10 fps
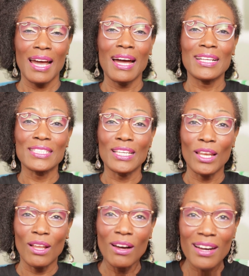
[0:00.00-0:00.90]
as
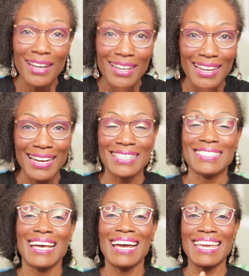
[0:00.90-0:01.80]
long
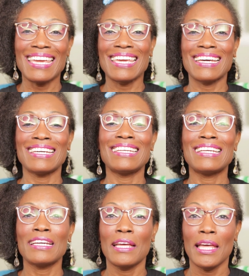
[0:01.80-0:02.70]
as I
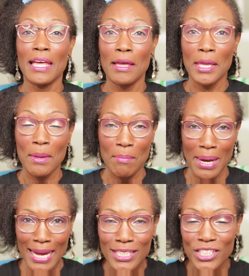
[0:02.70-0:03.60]
can
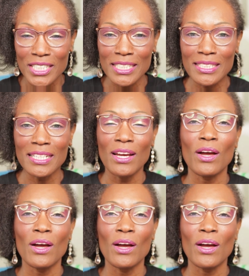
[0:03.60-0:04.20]
imagine,